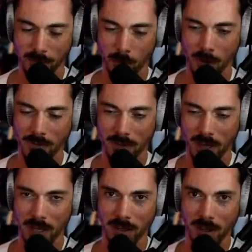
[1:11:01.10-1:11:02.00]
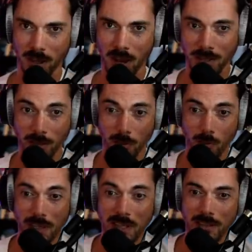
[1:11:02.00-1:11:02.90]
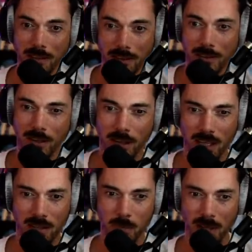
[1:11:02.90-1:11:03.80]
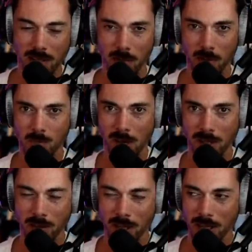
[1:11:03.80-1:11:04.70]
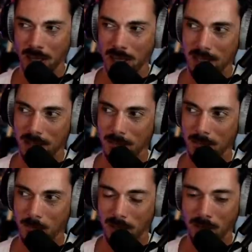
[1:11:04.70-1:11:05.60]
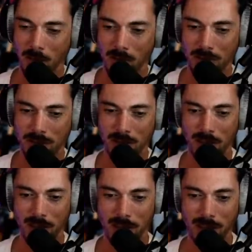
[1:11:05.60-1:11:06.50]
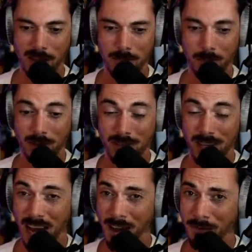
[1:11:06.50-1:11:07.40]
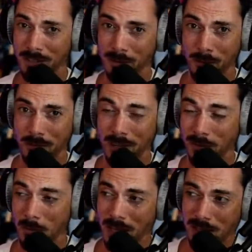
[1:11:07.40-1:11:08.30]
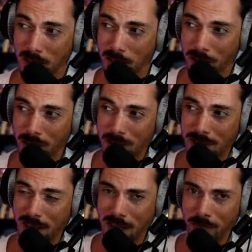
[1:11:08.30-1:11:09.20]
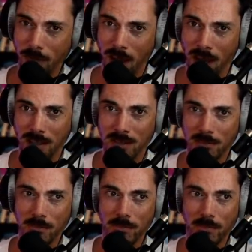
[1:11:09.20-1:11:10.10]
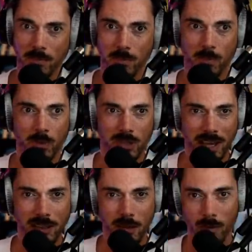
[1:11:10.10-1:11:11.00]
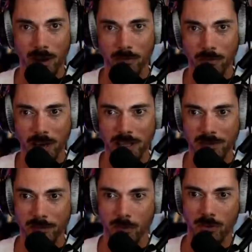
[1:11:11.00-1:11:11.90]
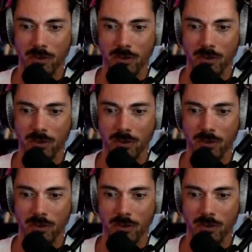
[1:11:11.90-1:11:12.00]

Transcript: everything. I think the reason that they spent so much money on it is because they have to. They have to make it secure and safe and present the right face for